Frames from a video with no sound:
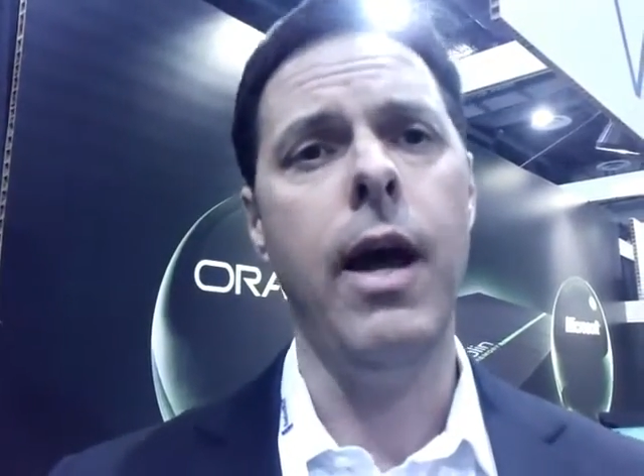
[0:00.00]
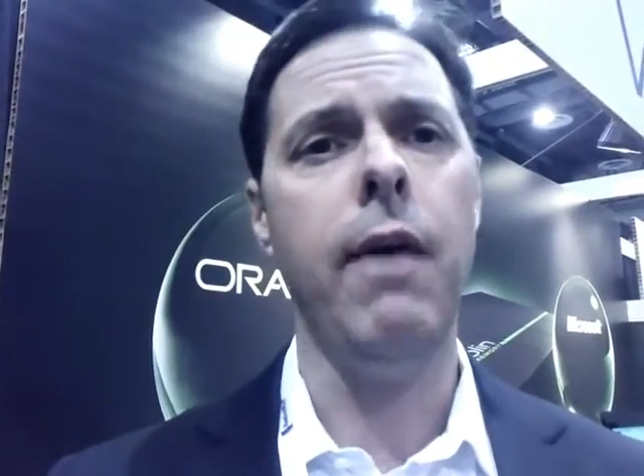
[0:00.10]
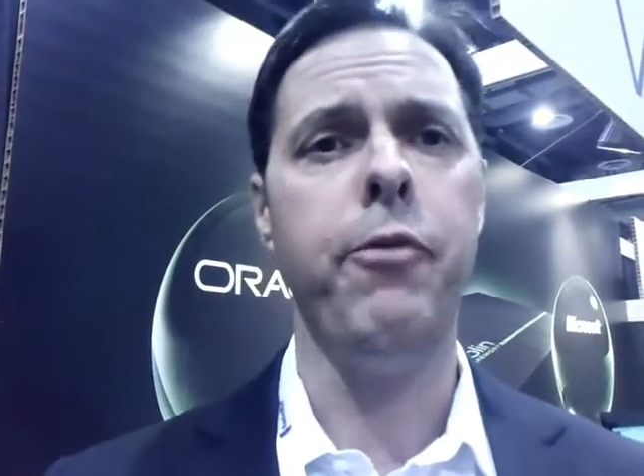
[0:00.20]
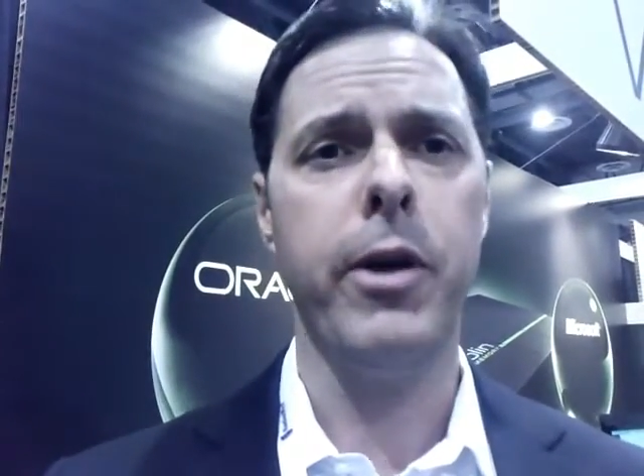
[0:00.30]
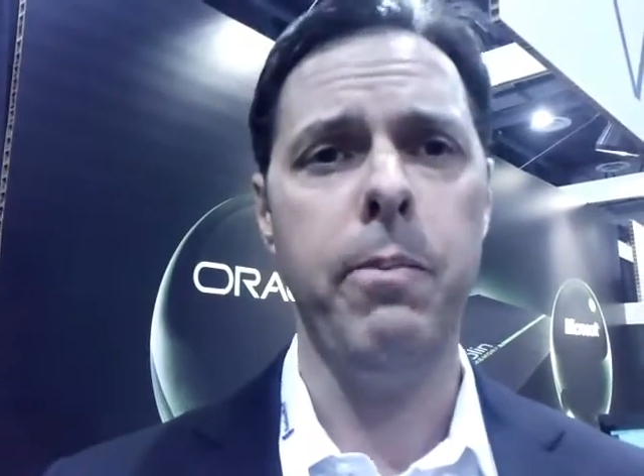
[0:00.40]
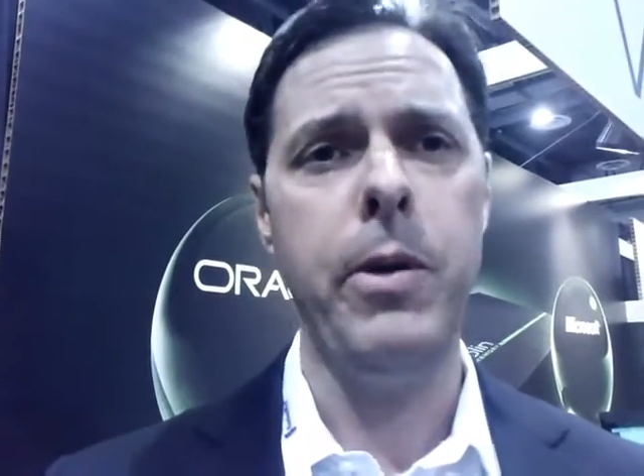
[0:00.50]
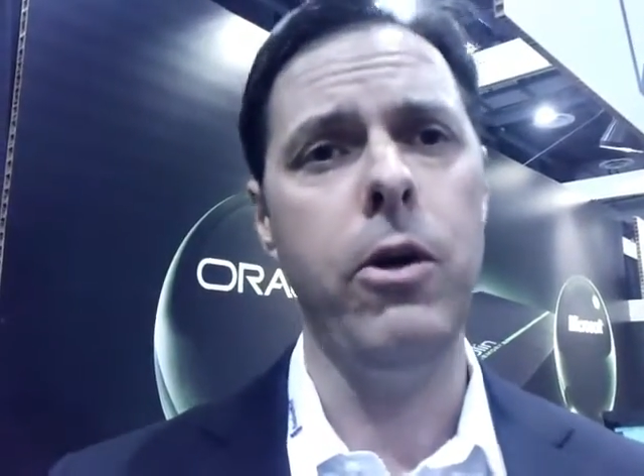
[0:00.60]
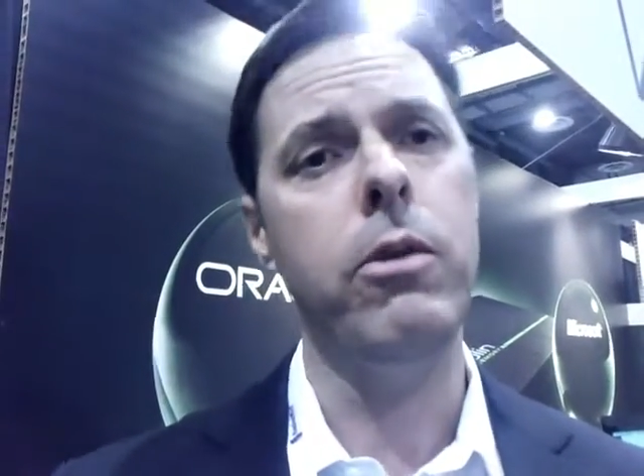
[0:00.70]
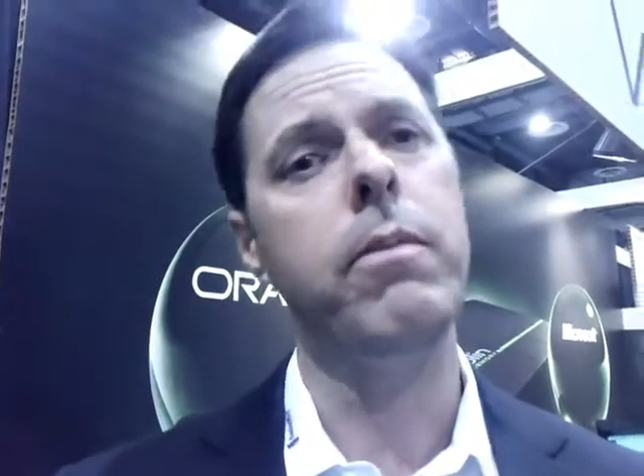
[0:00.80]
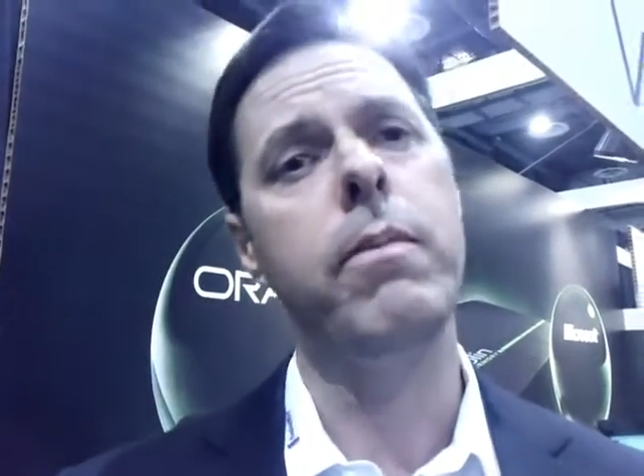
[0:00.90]
not for
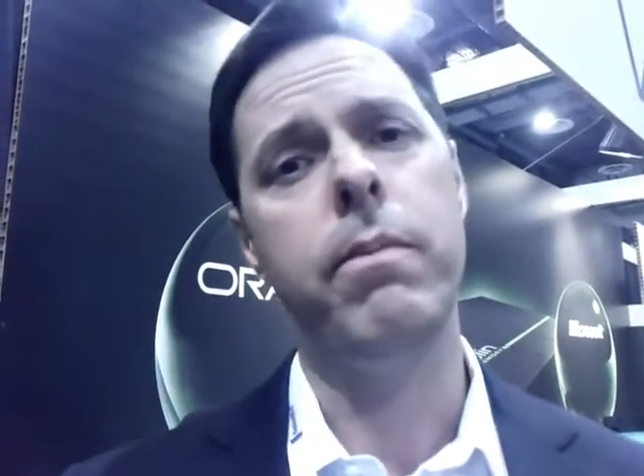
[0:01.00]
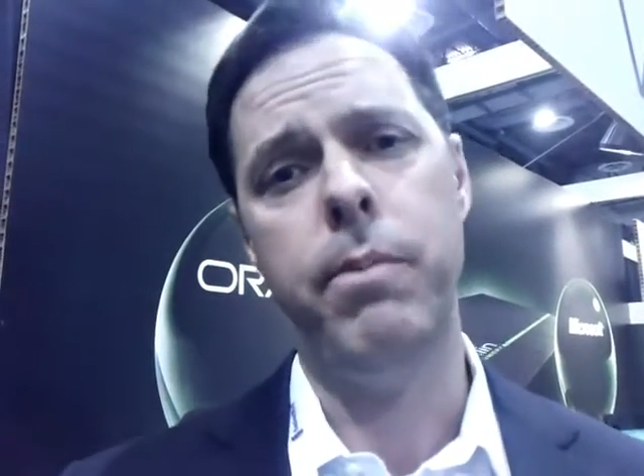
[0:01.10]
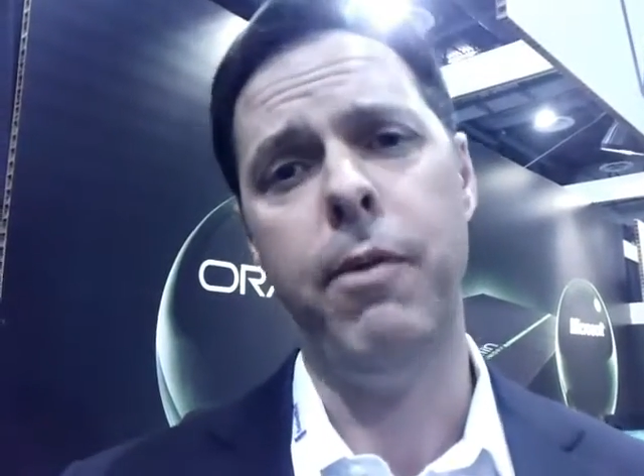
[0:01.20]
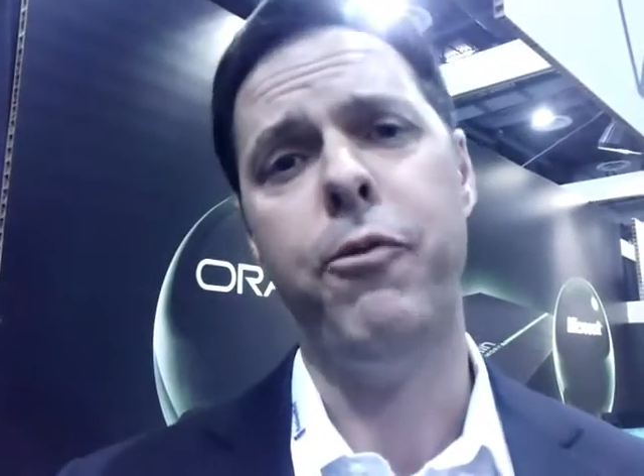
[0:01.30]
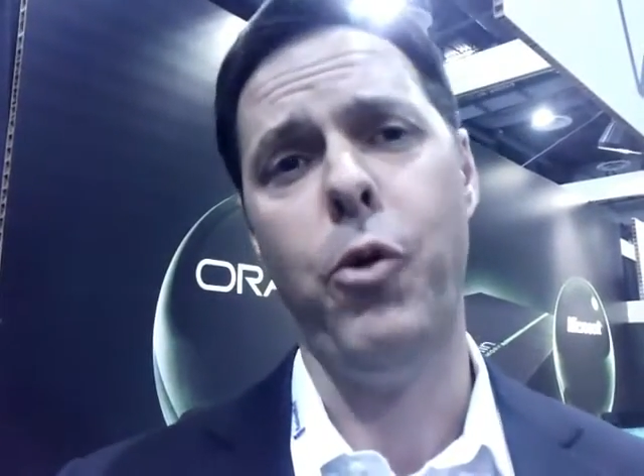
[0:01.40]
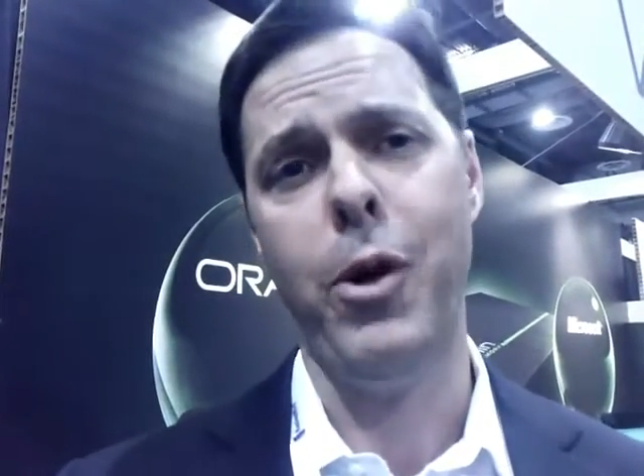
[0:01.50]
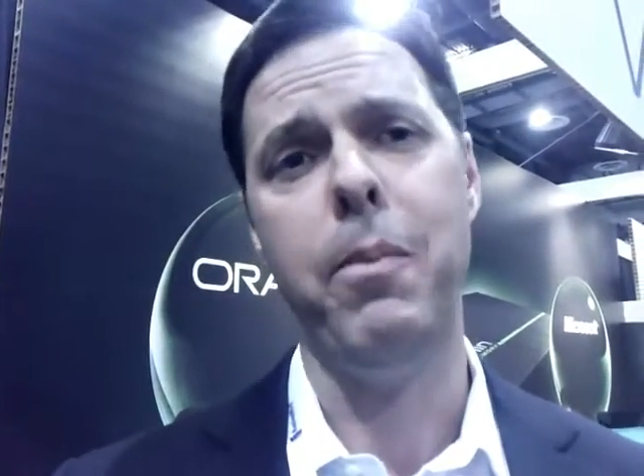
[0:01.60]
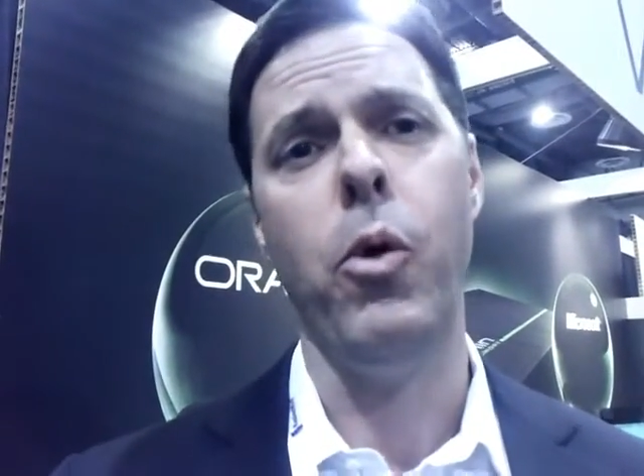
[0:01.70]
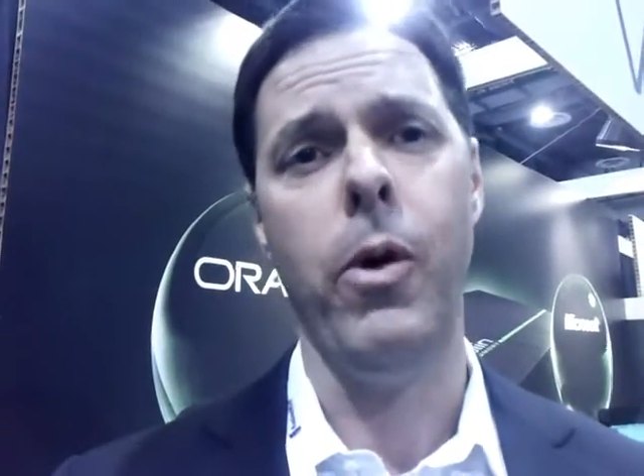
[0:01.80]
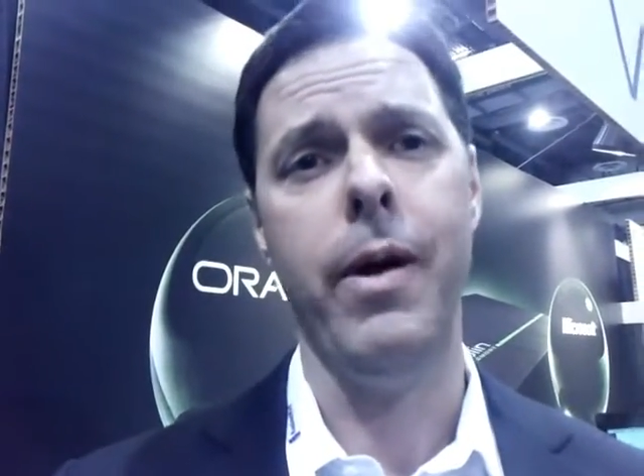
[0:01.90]
compute, but
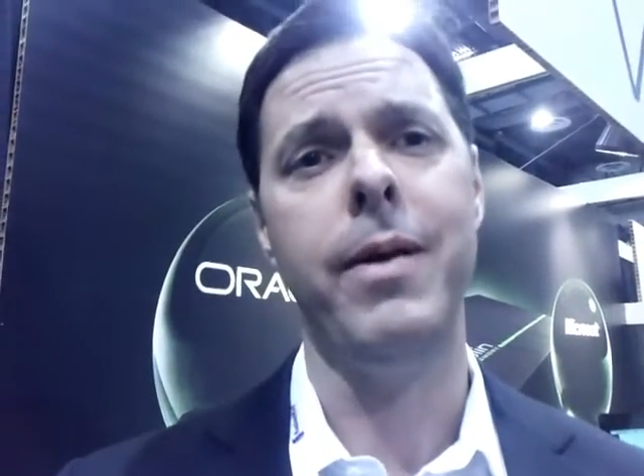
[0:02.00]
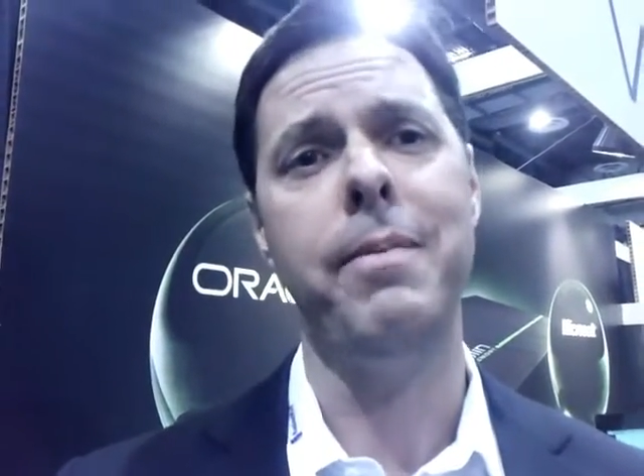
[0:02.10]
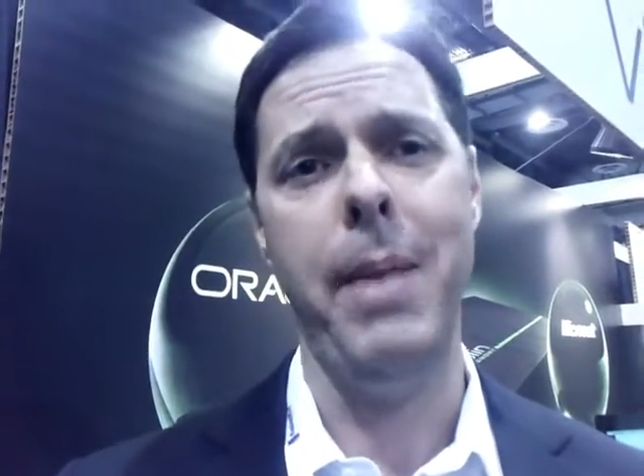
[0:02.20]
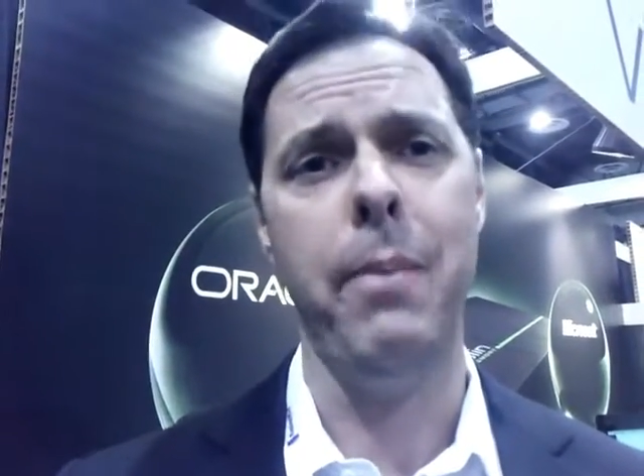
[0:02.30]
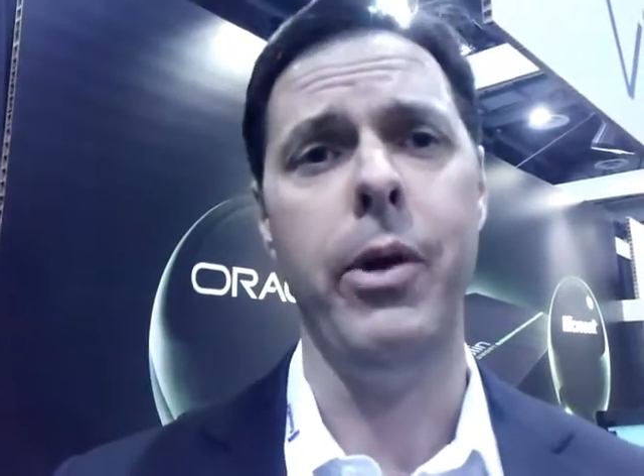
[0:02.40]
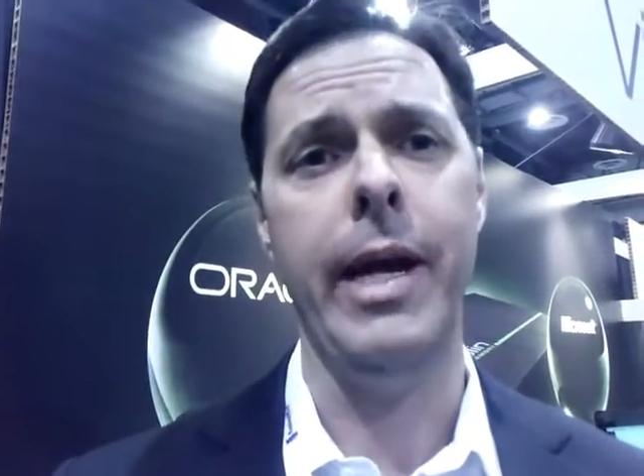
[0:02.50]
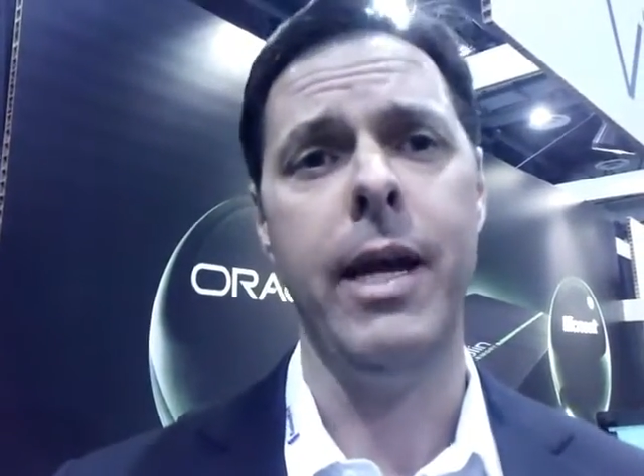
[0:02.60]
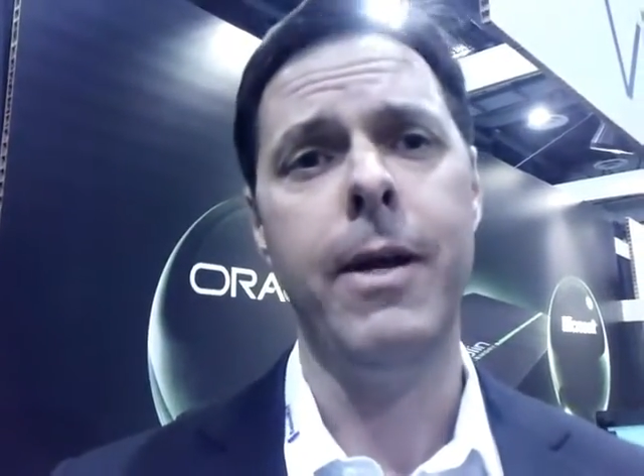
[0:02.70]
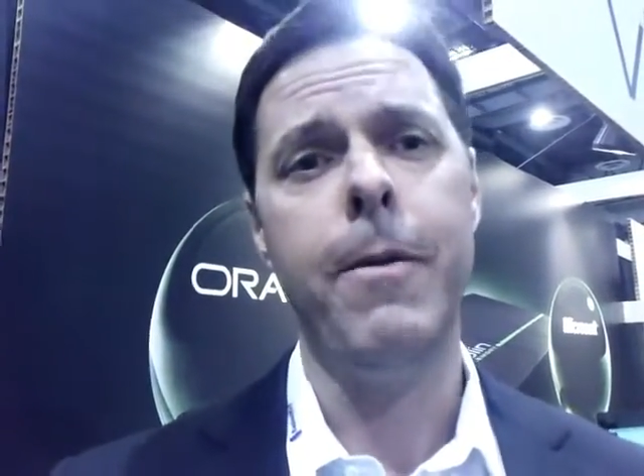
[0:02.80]
for more memory.